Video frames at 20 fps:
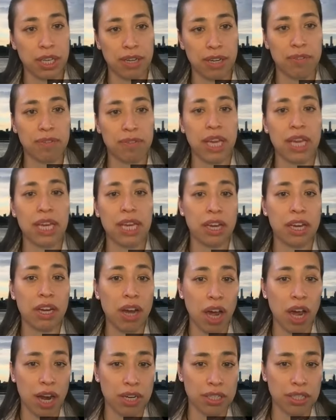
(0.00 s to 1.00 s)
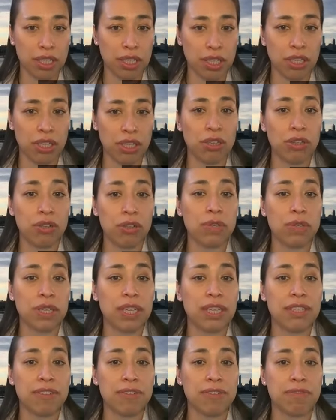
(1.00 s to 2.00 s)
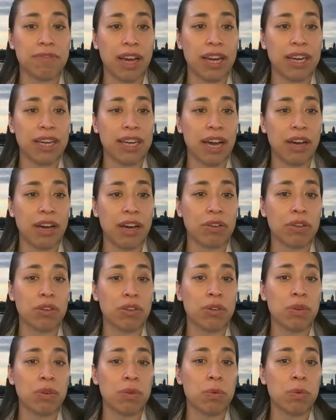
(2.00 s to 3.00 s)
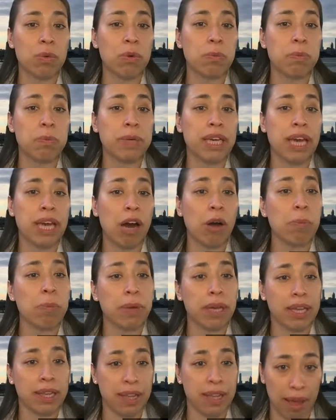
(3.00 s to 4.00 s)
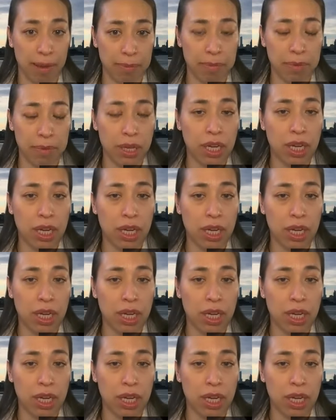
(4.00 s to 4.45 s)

If they cannot, you need to find out who will be helping them.